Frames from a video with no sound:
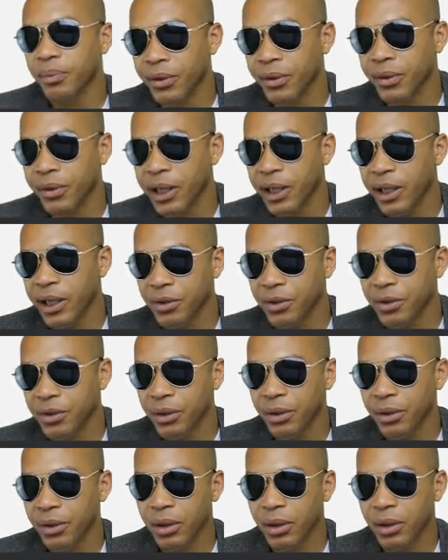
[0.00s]

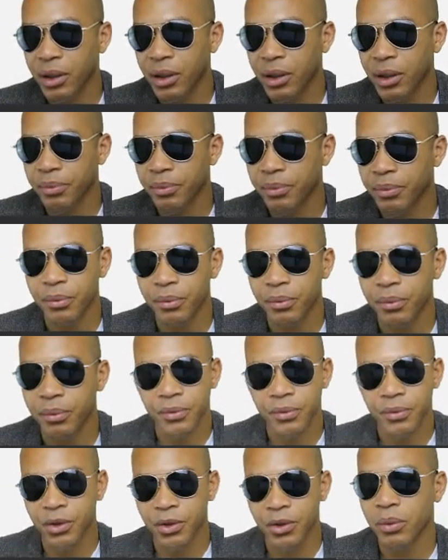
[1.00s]
actual
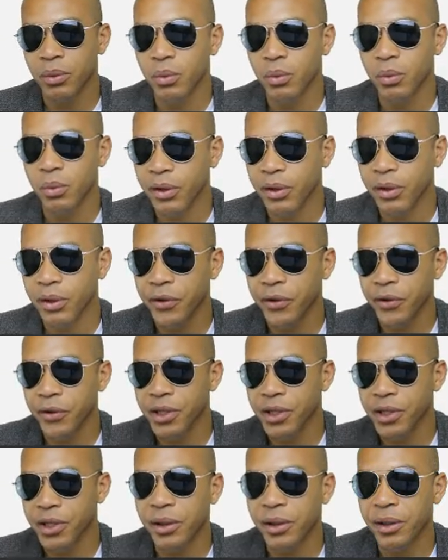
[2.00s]
join whatever you're
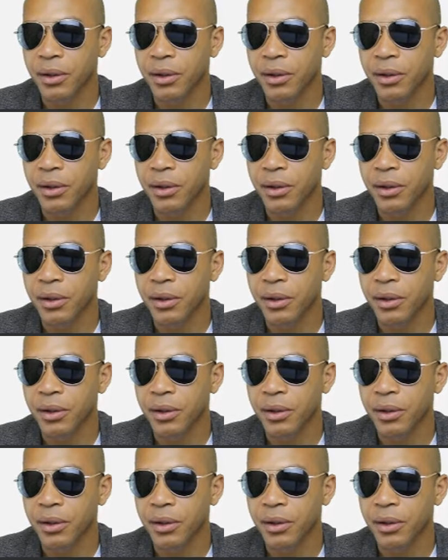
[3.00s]
selling.